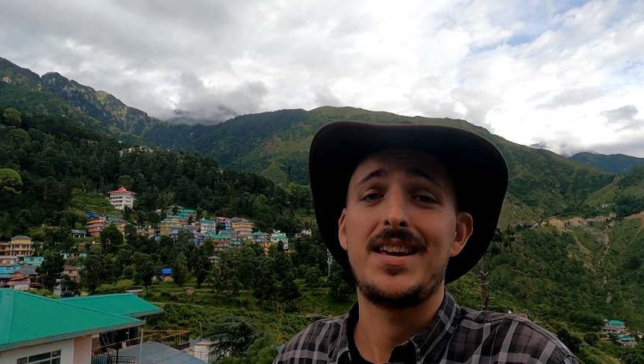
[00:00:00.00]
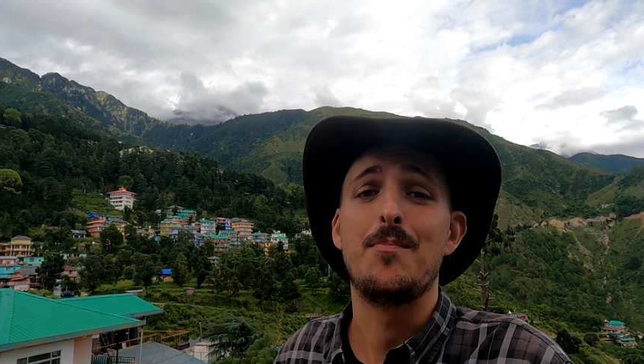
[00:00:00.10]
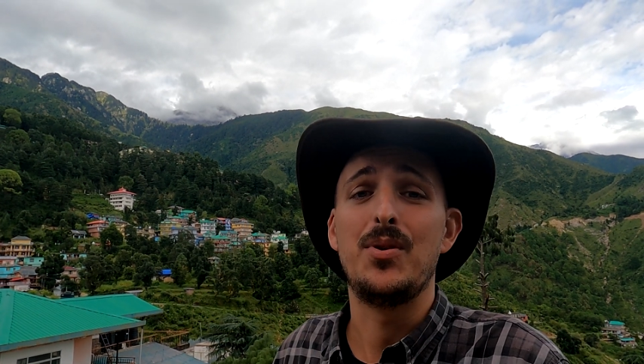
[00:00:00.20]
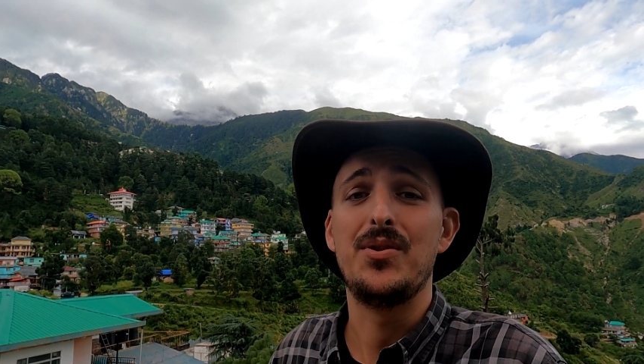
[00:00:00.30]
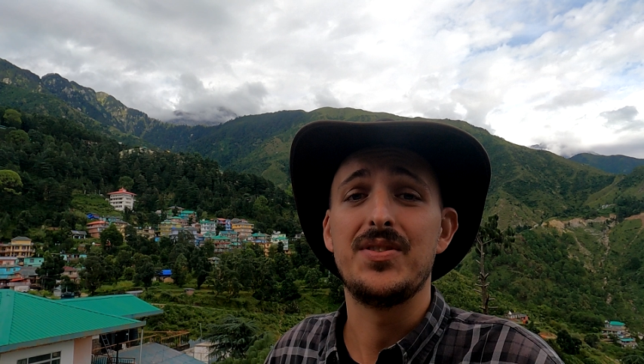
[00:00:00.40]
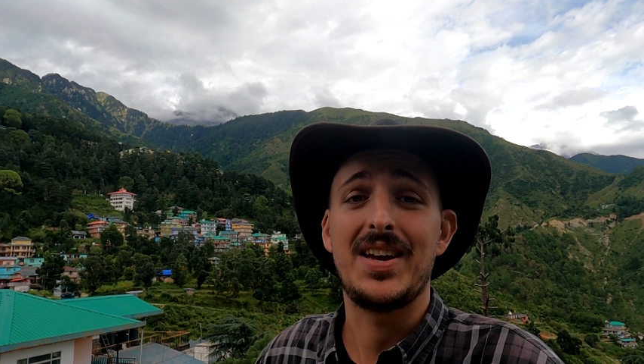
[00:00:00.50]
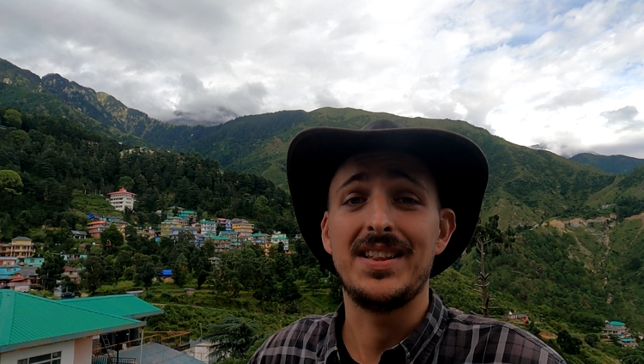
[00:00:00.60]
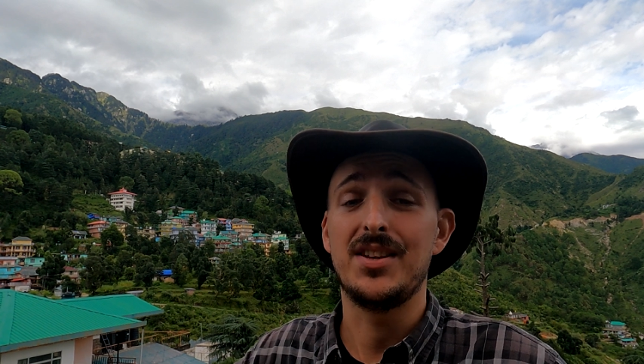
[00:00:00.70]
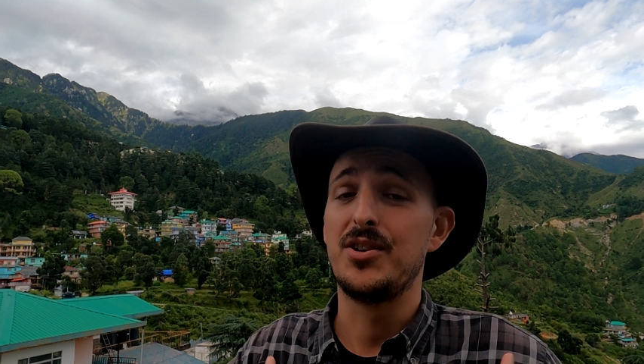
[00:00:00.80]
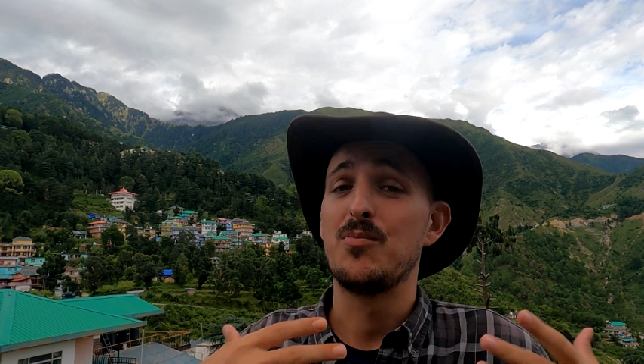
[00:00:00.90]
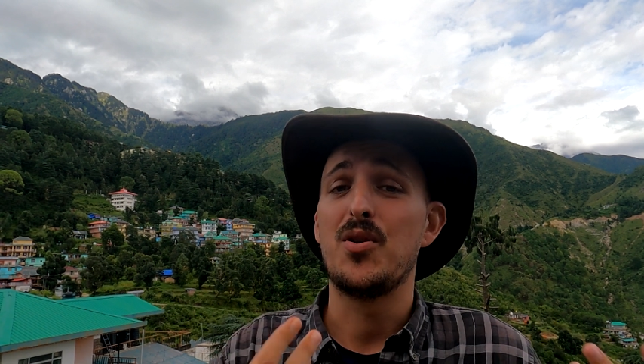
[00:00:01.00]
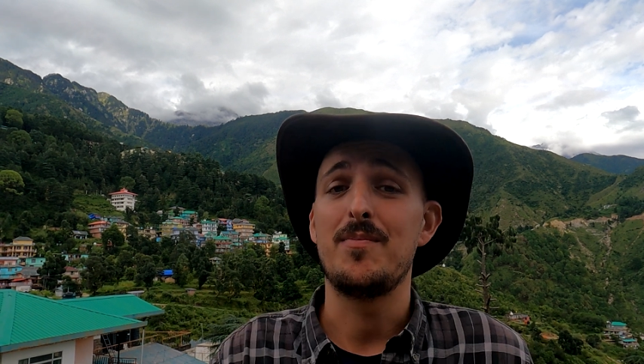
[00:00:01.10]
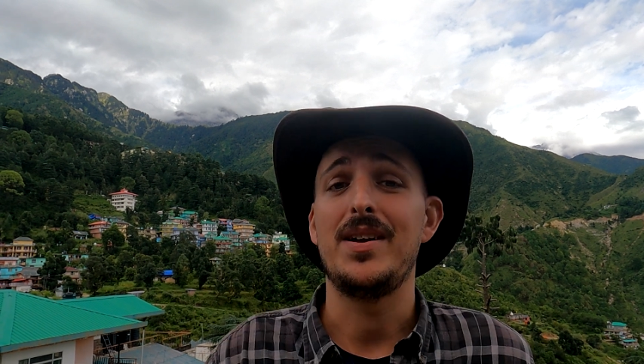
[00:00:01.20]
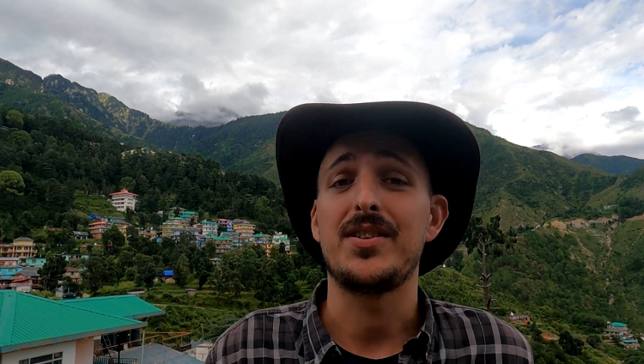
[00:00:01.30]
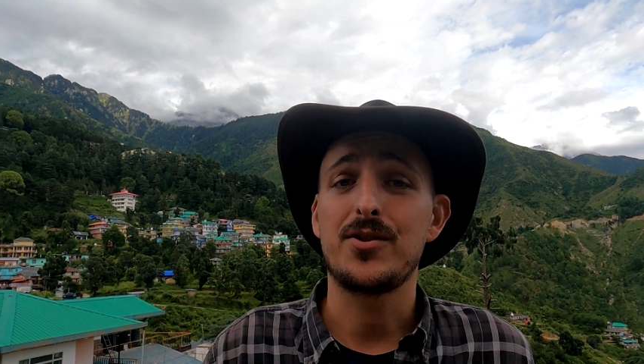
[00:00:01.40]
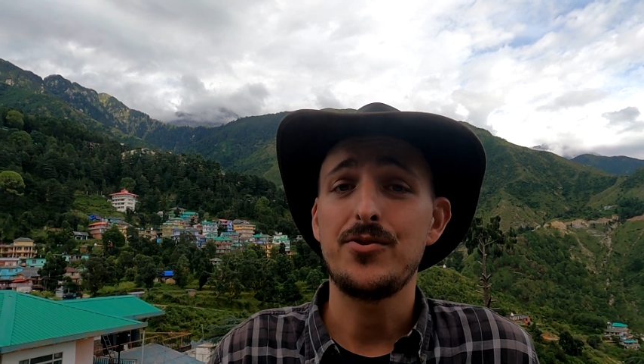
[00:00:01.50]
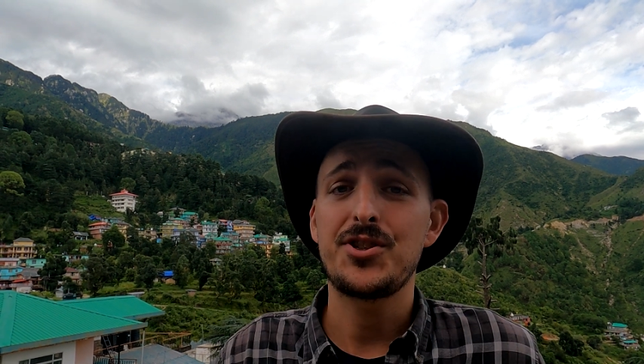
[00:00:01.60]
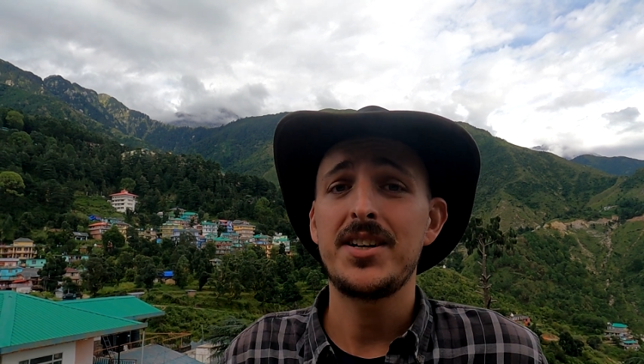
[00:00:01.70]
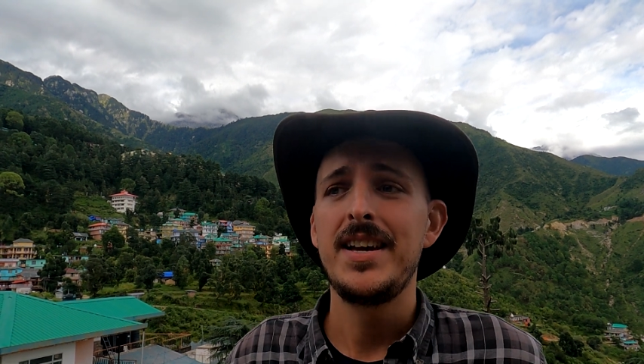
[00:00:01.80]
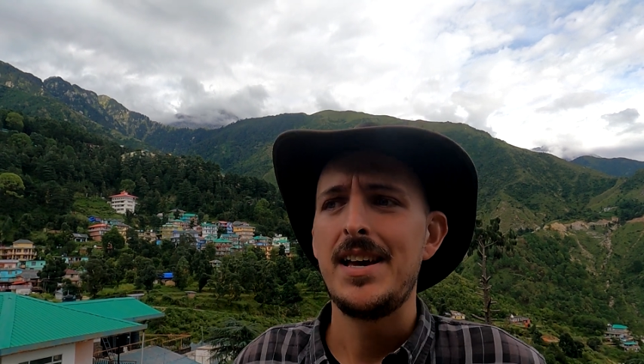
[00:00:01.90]
temples and learn more about the
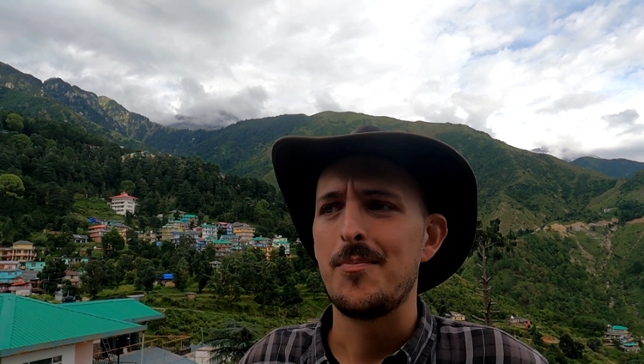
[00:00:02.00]
culture,